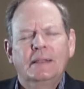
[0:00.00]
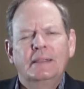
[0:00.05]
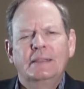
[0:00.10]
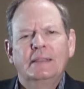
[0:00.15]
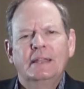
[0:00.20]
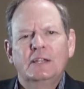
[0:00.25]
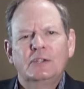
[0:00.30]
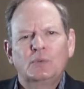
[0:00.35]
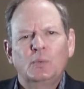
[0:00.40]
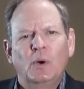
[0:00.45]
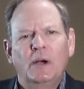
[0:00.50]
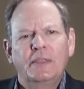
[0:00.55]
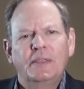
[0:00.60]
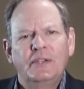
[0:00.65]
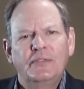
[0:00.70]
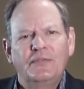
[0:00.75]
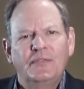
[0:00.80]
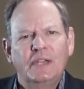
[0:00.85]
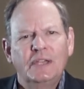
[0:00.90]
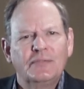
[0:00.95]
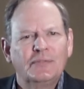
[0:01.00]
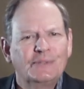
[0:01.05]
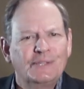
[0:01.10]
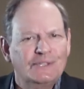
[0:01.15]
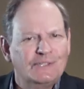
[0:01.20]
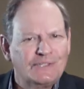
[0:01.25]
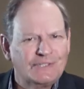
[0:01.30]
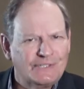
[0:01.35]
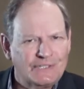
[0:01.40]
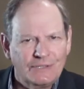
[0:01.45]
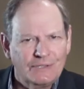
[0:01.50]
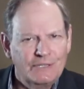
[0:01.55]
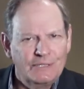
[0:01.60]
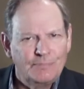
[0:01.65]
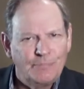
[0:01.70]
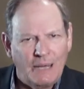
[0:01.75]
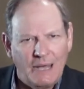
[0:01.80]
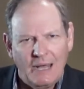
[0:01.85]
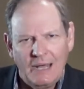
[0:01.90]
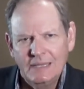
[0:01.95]
That's why they favor these silly
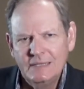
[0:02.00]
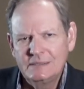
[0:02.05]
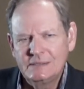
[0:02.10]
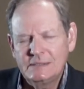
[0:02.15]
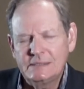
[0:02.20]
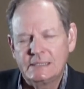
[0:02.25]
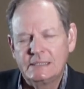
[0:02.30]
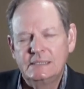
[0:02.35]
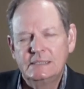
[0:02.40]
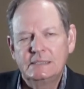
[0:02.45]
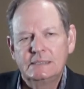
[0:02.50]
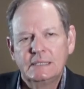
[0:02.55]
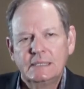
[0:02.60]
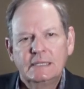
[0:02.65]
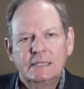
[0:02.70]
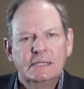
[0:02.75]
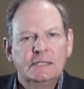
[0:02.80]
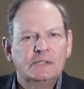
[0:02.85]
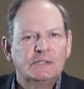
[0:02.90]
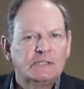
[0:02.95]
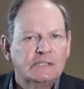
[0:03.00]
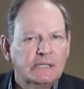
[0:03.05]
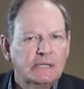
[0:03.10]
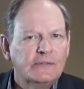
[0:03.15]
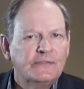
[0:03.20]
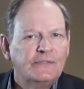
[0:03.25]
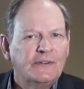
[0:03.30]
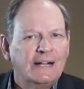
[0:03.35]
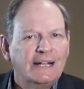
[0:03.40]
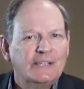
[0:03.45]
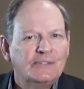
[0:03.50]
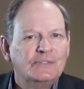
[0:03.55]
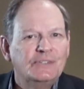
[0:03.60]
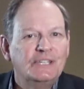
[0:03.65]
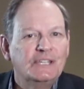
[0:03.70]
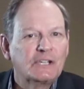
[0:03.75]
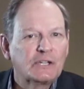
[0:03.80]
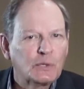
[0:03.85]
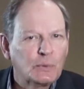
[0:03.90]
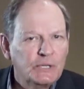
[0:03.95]
policies that incentivize
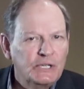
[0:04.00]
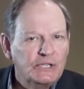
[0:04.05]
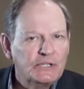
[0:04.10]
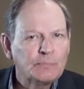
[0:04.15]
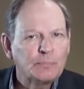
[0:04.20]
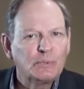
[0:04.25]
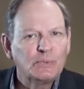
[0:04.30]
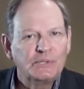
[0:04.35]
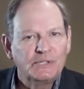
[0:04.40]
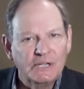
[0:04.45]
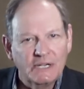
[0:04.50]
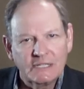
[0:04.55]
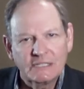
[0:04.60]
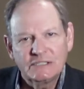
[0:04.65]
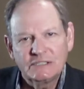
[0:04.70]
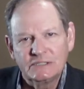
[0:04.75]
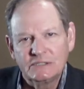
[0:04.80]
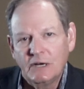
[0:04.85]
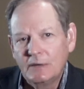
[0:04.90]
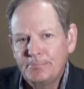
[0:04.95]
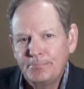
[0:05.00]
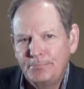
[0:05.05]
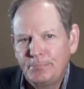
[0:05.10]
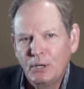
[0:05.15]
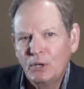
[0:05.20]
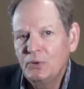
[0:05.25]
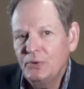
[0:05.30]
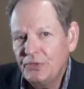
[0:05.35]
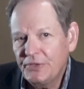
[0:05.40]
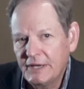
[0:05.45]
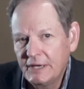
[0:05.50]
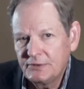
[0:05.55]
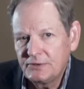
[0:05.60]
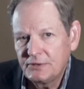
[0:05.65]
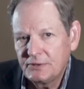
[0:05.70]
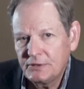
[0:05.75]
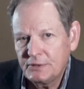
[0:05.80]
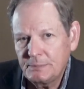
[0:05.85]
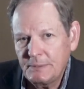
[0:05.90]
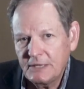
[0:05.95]
decreased production on both ends
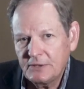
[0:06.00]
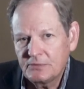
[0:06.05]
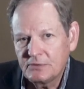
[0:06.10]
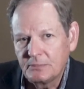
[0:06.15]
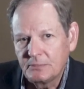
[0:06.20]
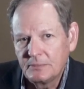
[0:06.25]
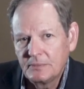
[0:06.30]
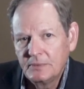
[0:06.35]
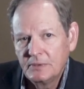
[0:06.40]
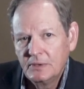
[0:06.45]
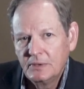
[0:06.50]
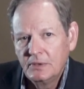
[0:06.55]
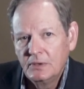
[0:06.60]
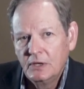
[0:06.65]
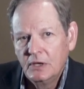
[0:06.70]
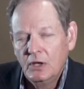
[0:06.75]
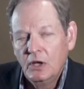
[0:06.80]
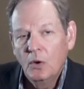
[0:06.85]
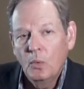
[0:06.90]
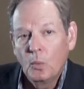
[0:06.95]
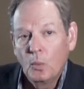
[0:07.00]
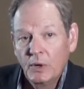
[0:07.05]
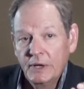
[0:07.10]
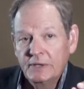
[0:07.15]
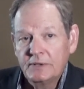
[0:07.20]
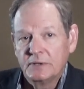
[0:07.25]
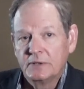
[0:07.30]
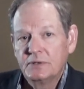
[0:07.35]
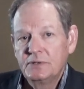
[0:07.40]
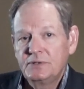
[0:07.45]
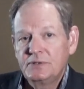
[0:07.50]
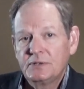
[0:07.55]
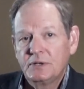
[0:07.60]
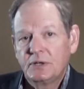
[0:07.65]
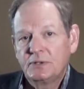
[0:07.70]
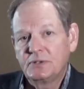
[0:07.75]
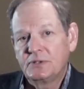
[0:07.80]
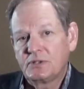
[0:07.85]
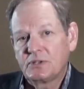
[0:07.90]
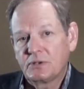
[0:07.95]
of the spectrum. Winners
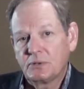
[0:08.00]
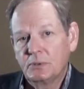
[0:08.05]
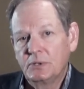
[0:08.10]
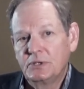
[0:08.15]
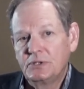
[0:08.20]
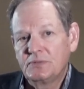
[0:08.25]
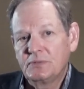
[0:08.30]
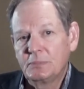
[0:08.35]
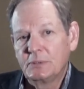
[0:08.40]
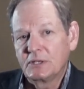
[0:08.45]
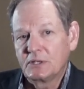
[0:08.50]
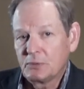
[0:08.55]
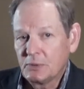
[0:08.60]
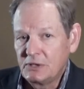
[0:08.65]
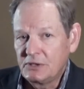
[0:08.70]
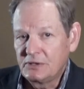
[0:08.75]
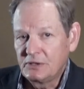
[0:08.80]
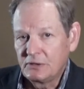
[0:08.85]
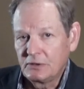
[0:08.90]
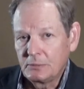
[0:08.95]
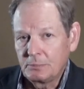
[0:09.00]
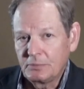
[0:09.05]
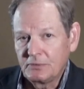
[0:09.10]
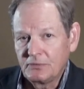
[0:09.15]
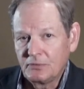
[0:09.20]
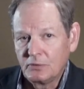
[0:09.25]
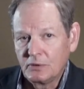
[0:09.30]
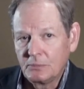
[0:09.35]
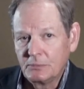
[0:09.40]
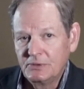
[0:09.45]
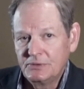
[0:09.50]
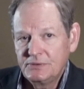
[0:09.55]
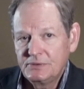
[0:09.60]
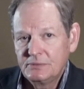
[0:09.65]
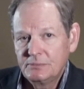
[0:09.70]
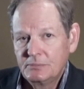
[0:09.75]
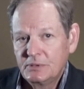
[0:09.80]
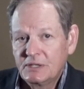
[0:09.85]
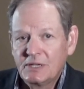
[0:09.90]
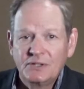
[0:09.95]
are discouraged from increasing their performance
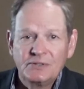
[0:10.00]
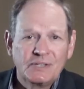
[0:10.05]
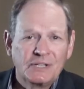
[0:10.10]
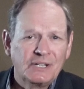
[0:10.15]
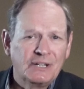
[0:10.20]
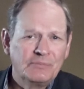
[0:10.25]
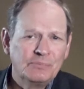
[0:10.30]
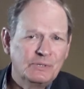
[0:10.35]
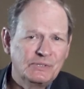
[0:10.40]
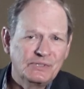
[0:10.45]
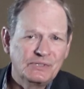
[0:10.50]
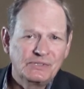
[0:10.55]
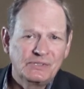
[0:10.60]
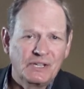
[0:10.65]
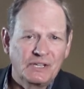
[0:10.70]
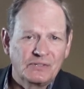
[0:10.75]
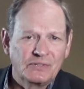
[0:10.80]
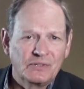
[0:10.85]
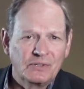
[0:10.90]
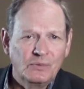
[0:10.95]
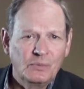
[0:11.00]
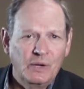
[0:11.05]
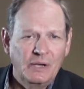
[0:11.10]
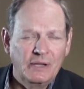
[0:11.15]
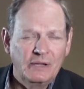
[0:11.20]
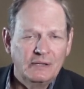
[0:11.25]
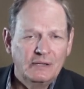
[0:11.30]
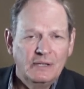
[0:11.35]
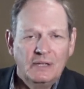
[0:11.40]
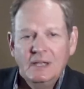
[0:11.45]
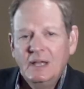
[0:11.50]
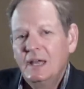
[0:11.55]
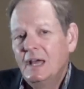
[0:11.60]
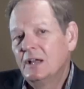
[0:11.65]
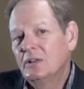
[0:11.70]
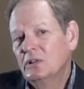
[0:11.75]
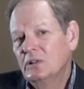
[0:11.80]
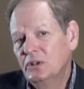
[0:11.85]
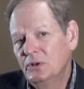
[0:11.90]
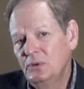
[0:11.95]
because the government just takes it away.
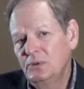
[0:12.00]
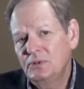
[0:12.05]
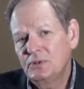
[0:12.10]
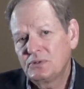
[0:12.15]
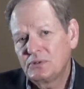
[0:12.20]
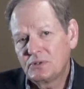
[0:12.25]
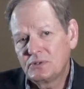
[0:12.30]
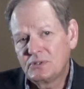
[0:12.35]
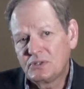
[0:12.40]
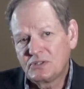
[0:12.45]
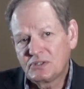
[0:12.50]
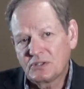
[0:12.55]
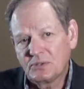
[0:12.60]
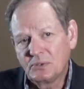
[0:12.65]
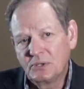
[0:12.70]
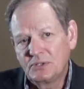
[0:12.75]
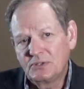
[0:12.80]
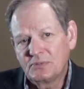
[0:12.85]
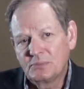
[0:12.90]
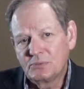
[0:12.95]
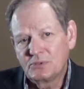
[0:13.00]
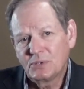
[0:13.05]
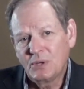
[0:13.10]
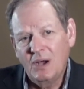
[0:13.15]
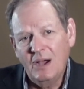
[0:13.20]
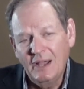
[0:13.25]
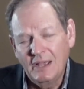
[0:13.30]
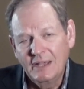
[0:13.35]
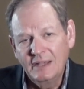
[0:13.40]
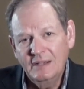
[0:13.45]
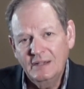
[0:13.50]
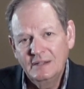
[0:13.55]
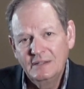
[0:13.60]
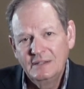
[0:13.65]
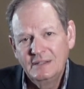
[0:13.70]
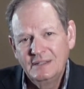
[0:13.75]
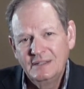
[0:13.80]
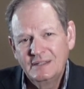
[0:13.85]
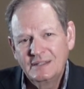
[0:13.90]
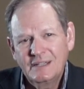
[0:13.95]
And losers are discouraged from trying
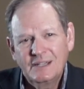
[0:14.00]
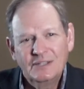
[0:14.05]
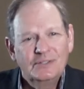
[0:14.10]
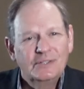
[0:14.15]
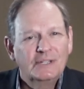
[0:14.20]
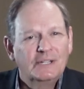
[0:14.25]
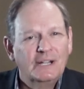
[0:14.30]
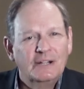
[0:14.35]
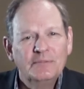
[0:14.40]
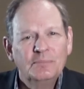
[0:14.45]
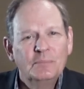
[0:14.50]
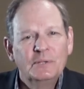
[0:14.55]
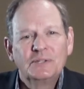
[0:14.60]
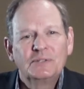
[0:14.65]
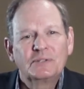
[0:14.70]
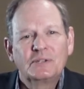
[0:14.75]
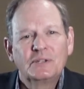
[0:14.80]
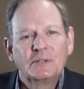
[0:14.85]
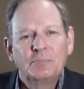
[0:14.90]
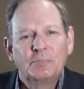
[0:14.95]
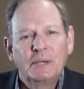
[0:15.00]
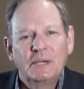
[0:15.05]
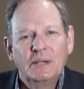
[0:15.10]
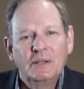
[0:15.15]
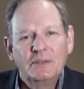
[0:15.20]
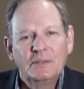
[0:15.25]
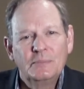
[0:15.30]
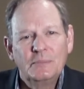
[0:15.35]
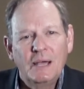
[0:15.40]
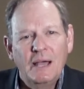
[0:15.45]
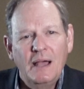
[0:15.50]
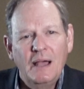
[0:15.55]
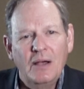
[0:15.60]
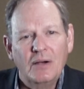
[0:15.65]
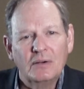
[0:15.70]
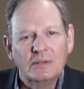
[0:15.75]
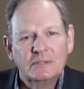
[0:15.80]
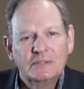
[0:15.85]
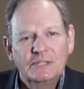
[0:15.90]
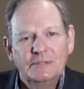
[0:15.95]
because the government's going to bail them
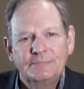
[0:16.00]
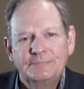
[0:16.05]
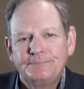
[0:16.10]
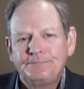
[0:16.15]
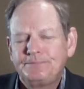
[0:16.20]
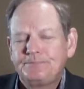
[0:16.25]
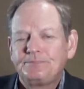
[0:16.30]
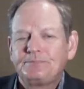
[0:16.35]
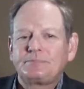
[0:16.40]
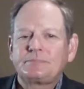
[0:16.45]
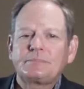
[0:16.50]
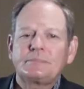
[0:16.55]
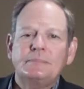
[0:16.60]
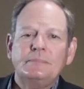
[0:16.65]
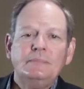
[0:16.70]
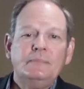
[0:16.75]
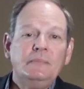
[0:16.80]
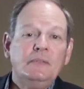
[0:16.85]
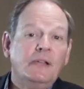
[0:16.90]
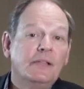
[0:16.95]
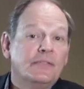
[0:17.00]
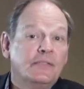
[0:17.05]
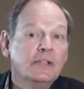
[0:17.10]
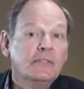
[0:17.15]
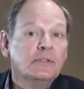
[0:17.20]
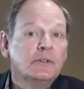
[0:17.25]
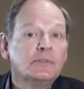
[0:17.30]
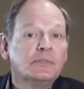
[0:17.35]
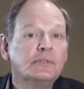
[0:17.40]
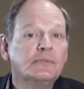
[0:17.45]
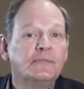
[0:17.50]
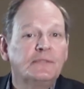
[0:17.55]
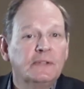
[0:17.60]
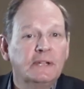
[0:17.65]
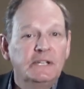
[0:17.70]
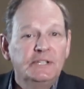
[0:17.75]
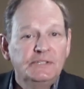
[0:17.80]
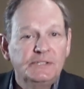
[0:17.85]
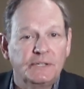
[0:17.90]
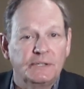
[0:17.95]
out. See, then there's
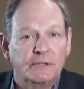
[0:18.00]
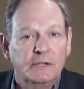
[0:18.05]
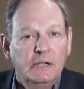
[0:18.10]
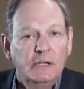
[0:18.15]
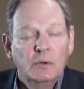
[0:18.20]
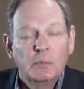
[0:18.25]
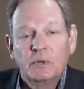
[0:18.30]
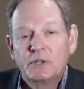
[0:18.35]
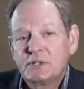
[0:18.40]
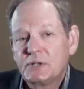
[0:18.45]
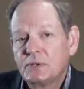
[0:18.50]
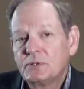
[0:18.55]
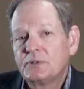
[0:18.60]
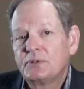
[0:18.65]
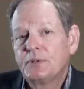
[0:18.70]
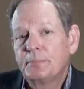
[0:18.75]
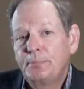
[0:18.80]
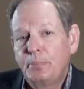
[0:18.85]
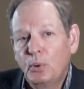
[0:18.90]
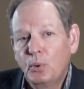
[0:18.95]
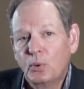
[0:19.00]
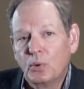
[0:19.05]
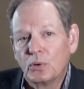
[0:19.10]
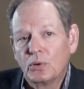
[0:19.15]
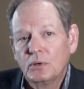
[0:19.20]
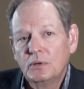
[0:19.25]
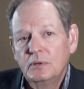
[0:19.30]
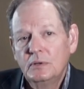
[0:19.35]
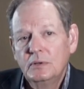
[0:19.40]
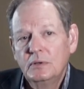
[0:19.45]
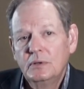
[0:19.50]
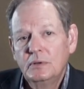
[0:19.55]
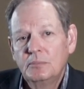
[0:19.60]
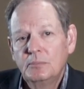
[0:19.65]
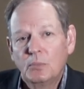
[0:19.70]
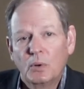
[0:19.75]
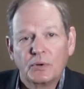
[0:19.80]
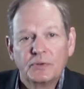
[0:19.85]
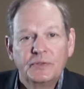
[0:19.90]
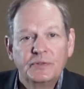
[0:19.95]
inflation, which hurts the poor
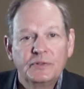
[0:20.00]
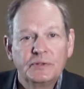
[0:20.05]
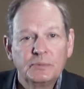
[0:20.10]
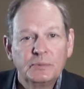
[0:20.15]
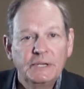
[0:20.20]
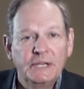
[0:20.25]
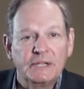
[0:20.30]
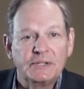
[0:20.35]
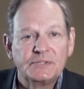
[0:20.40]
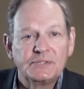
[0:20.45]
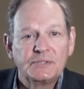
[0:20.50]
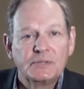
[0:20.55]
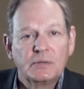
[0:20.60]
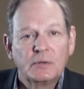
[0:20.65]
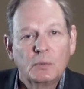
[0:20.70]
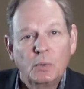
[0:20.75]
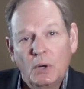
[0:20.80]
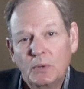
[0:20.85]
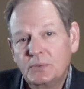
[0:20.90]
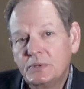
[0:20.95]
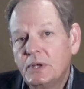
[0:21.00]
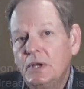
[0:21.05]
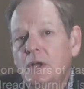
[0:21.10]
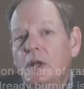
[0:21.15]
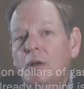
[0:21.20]
more than the rich. Quote,